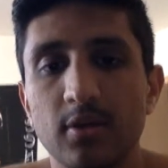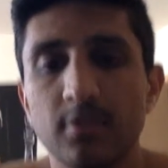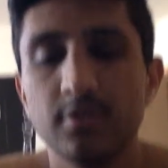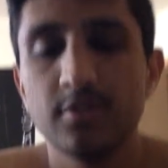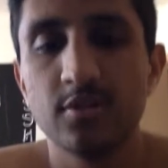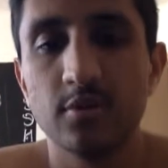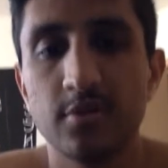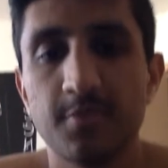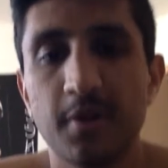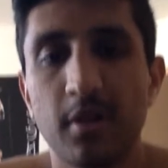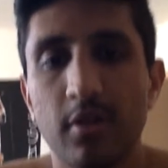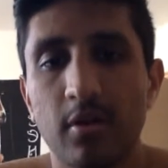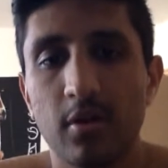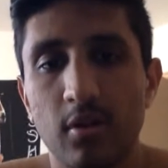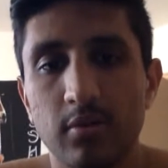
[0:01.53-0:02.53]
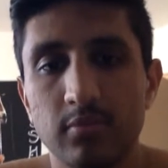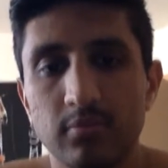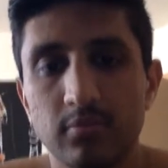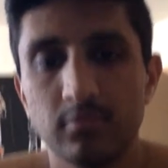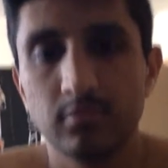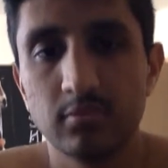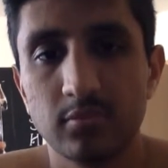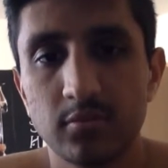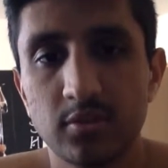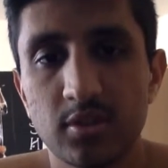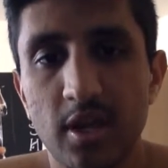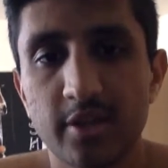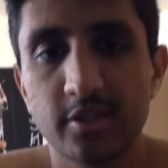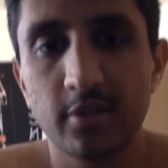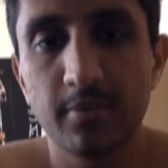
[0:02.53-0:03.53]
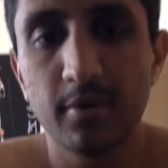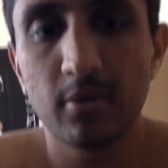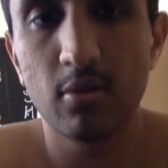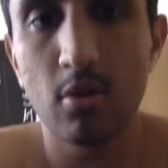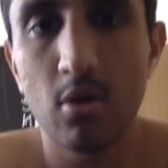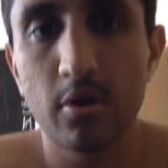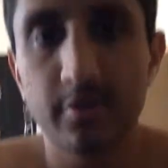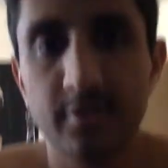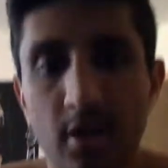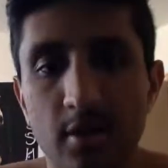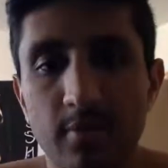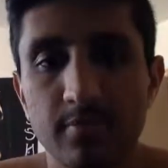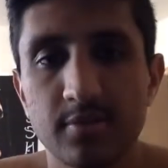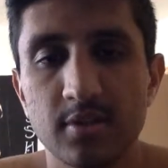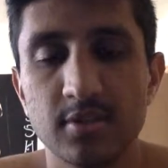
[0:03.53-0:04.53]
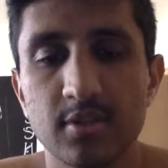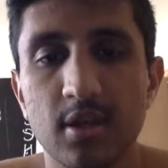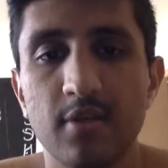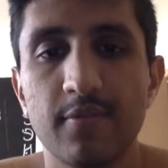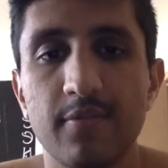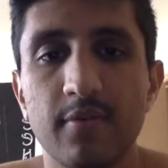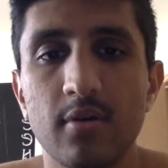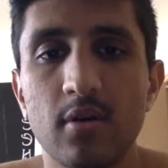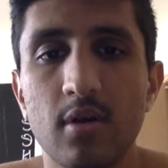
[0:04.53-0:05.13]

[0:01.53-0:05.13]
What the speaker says: So it's actually been a long time since I've